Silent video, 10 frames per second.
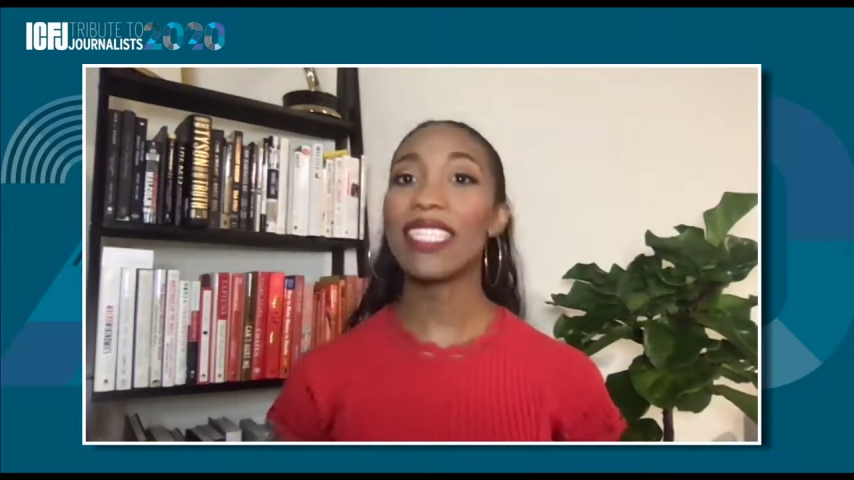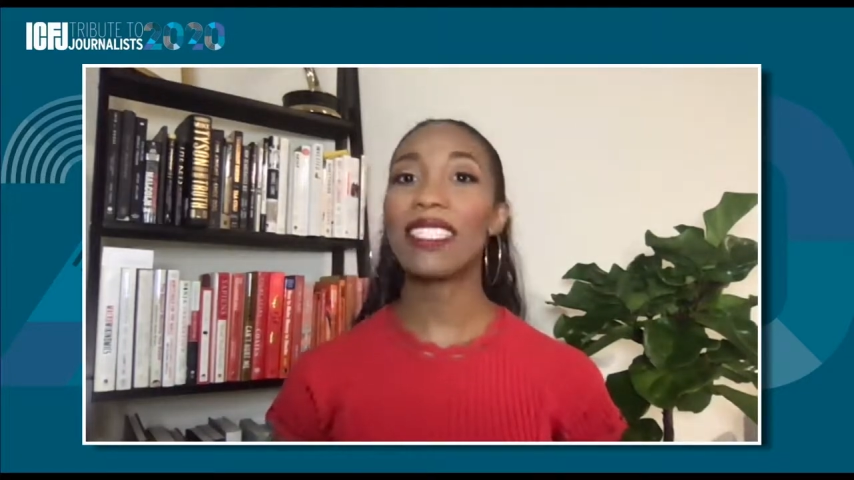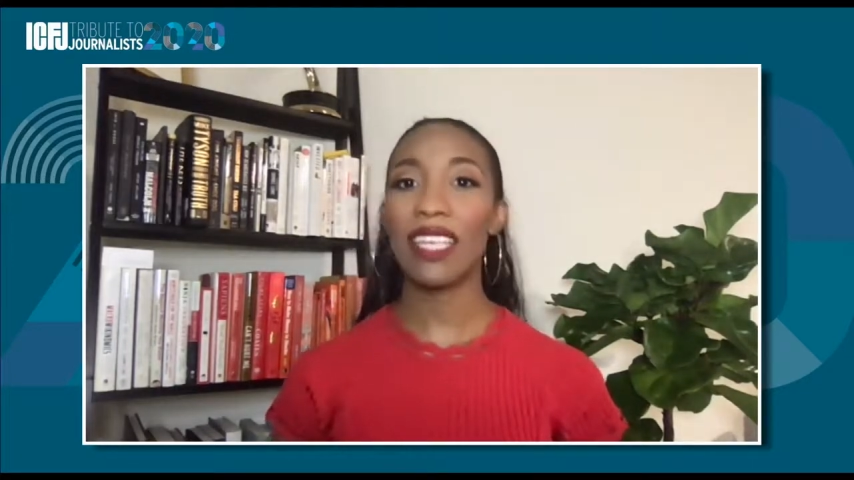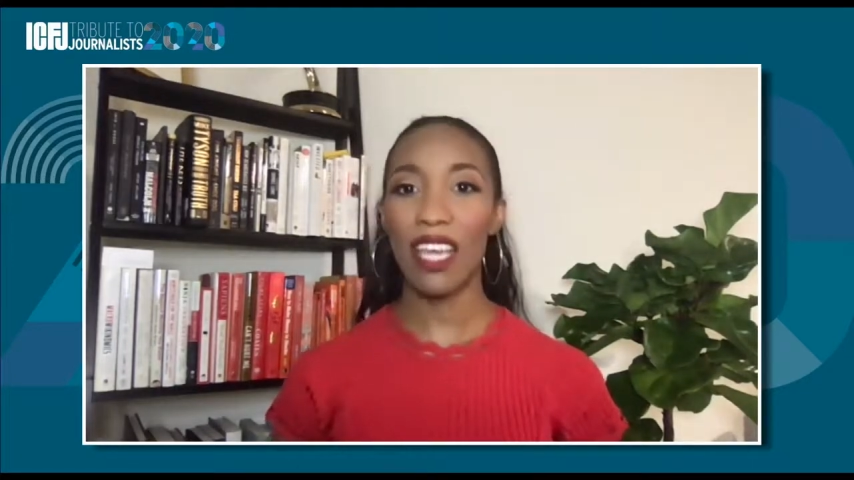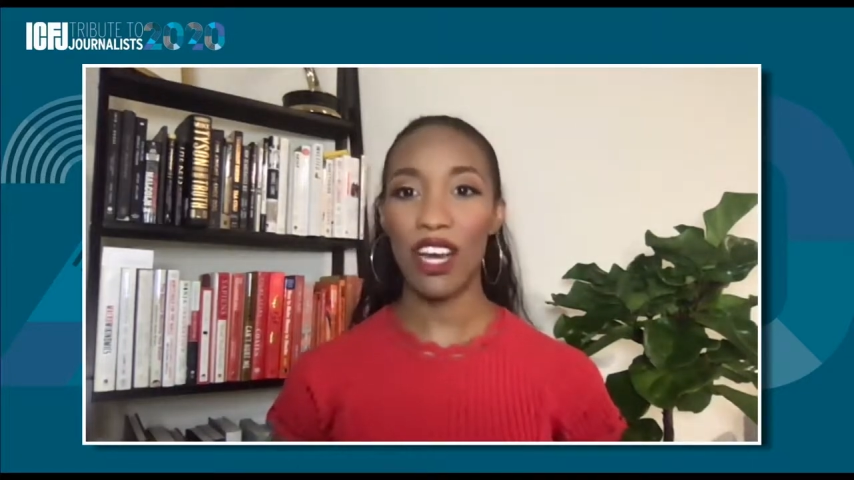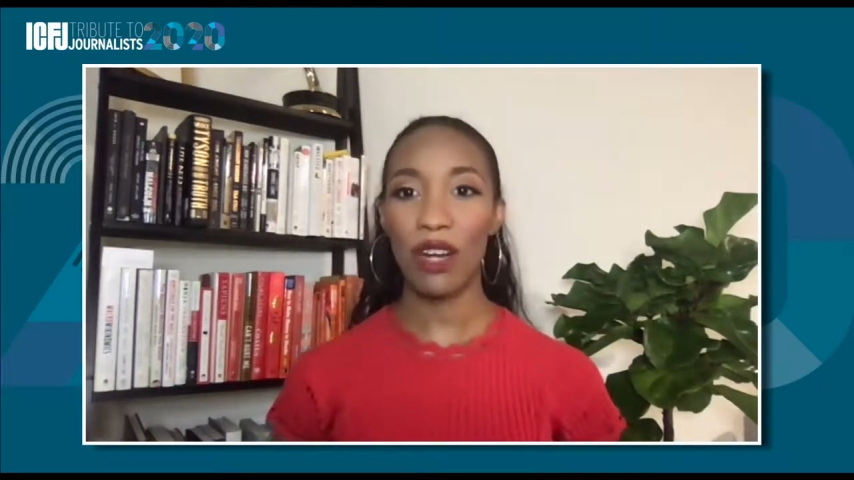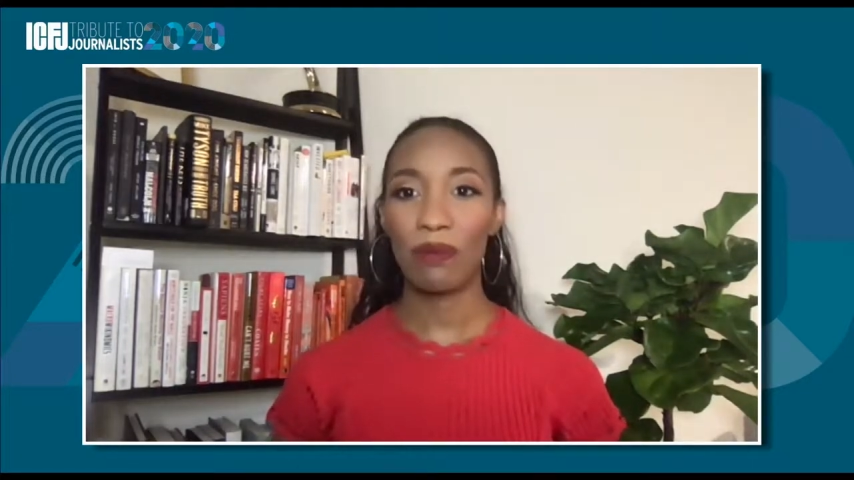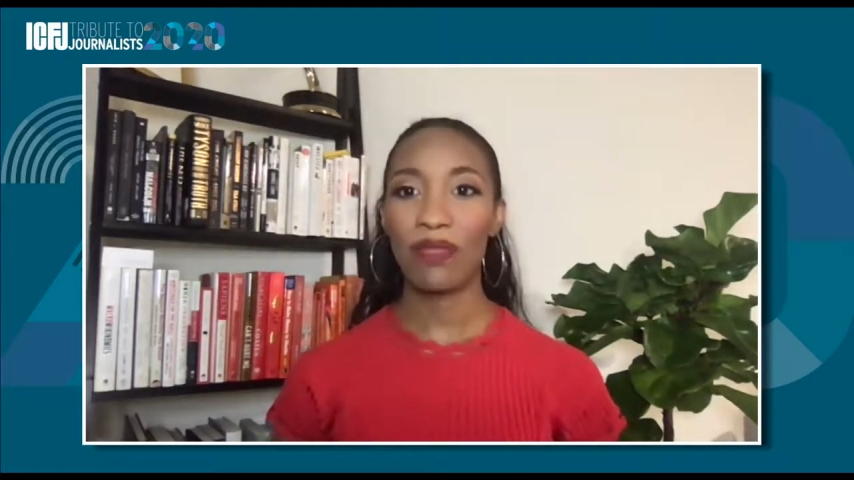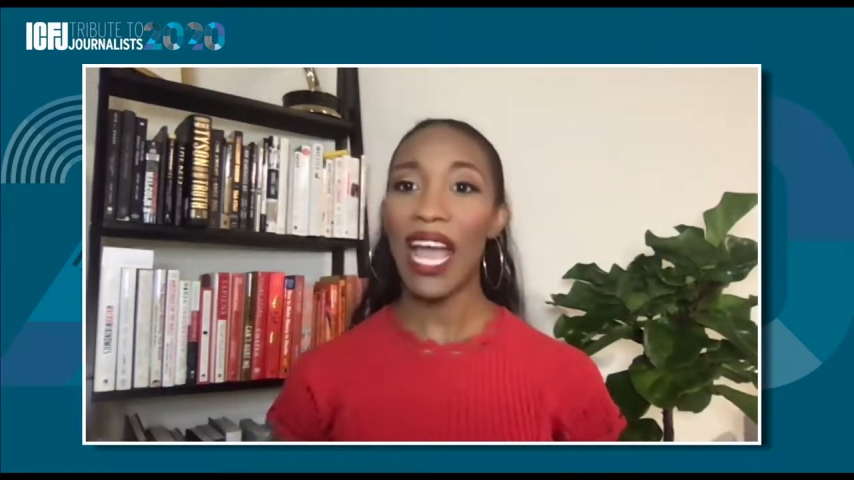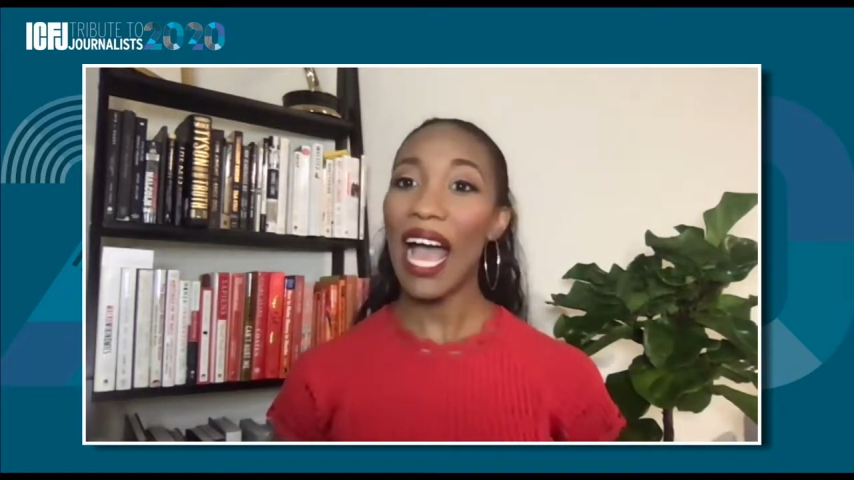This
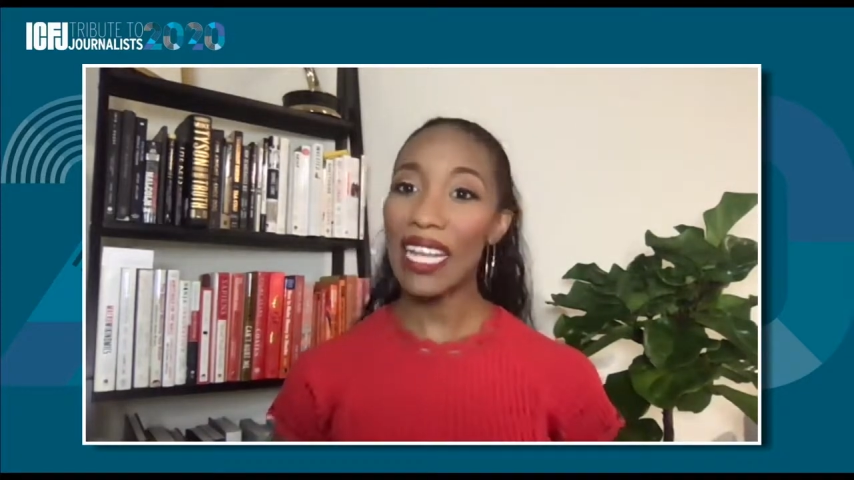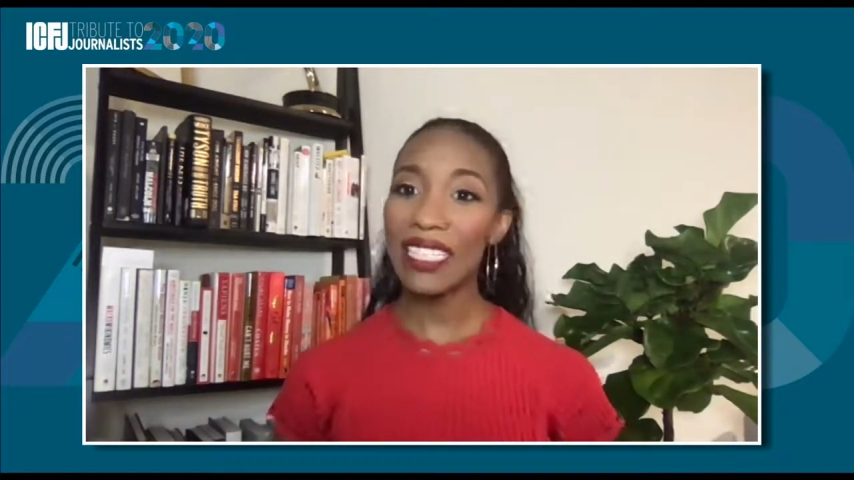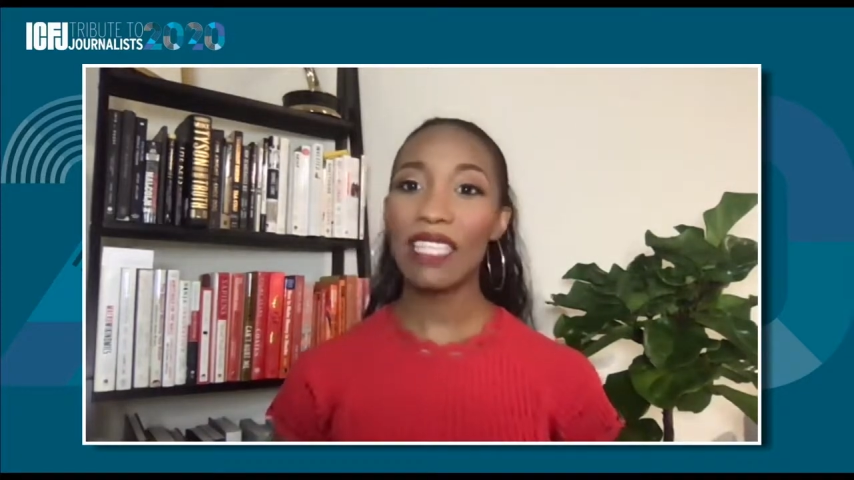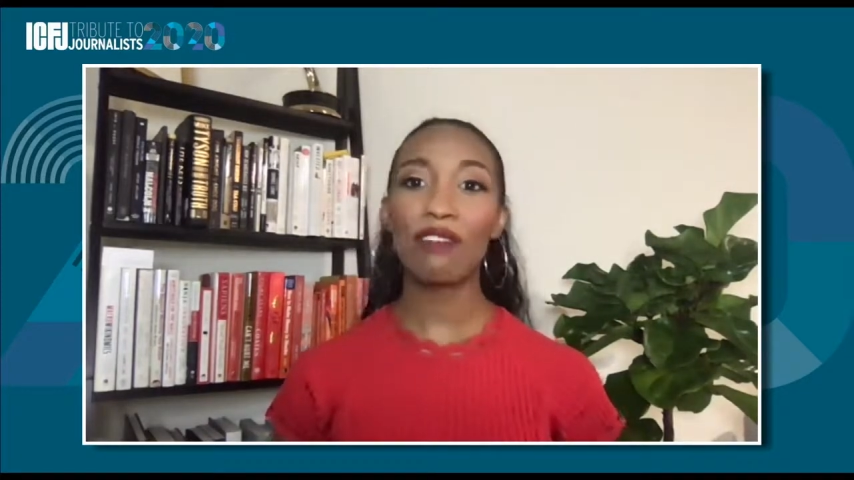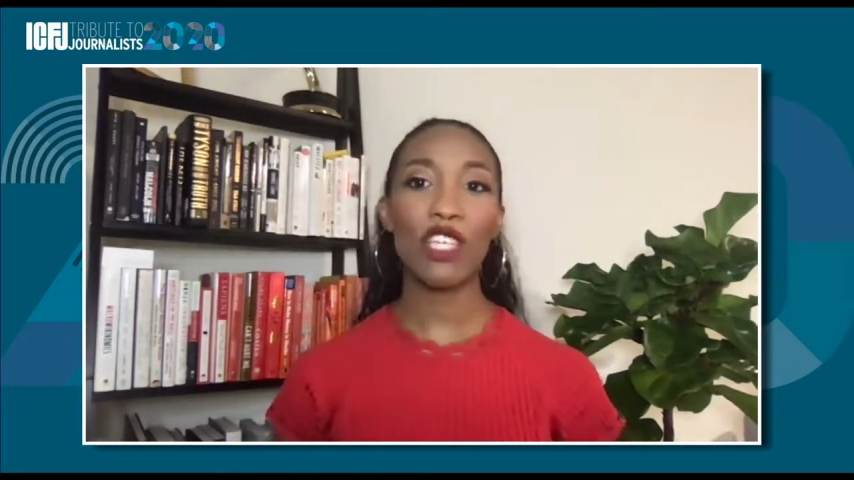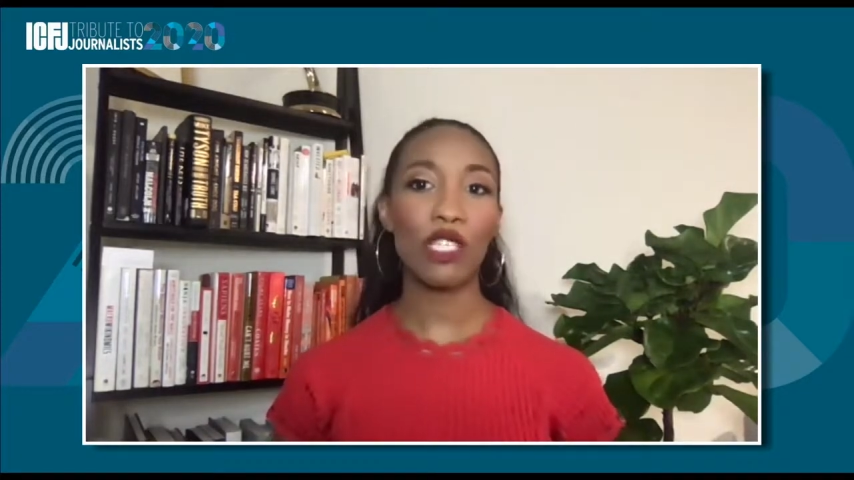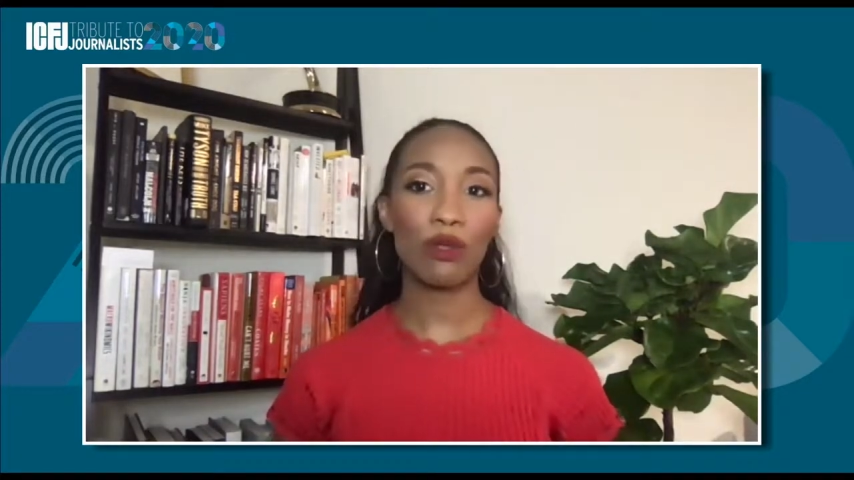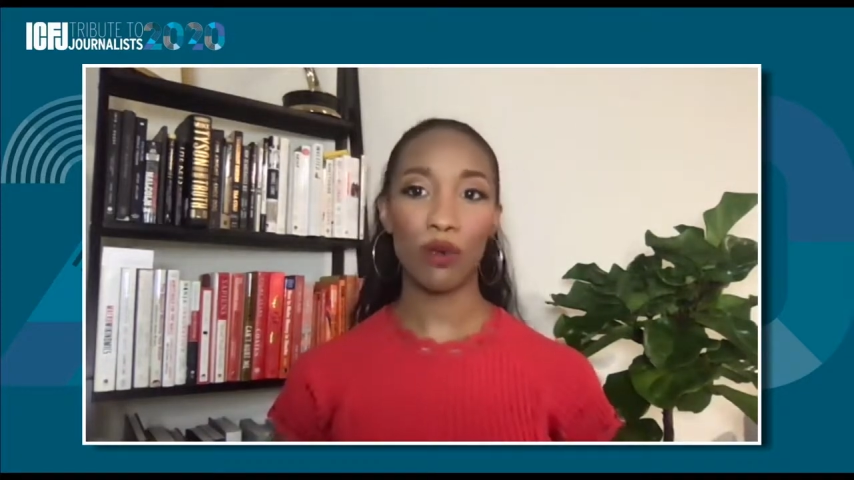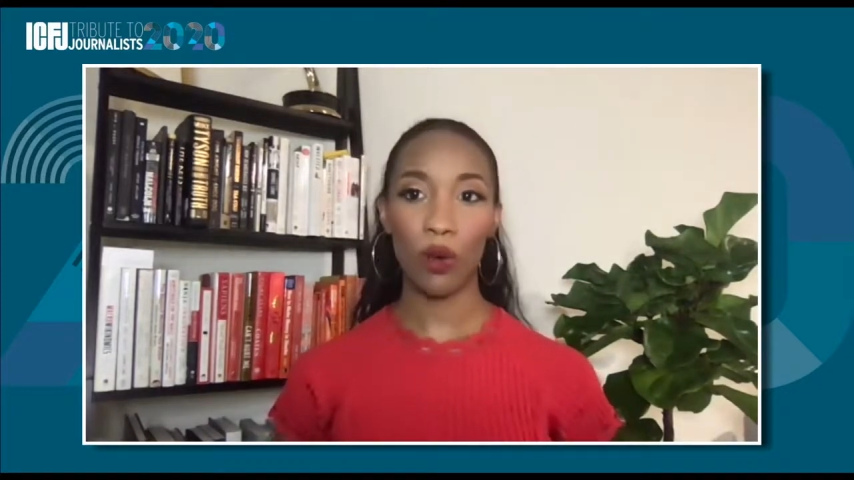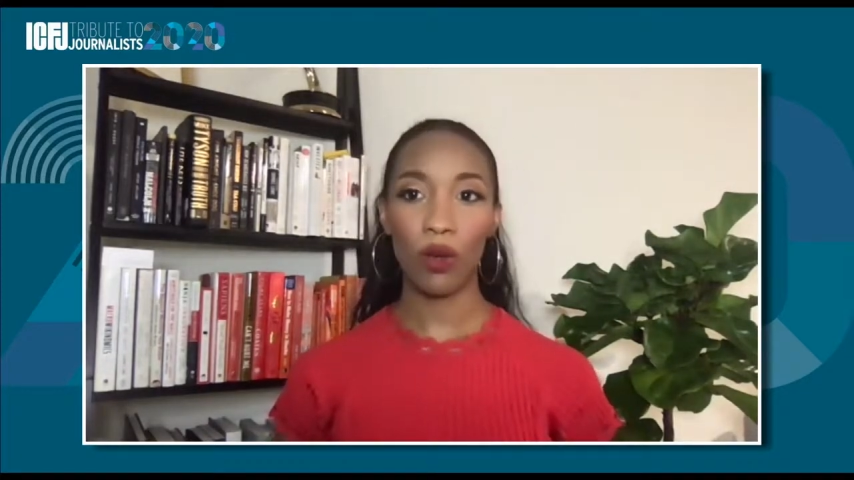year,
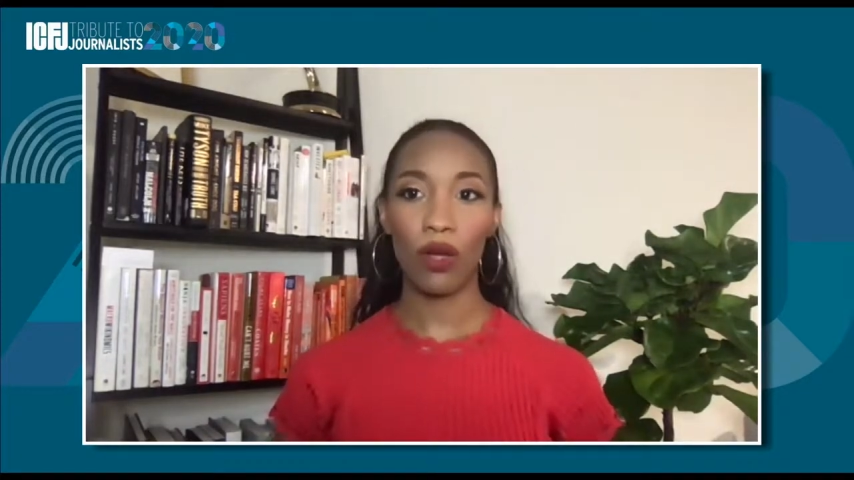ICFJ's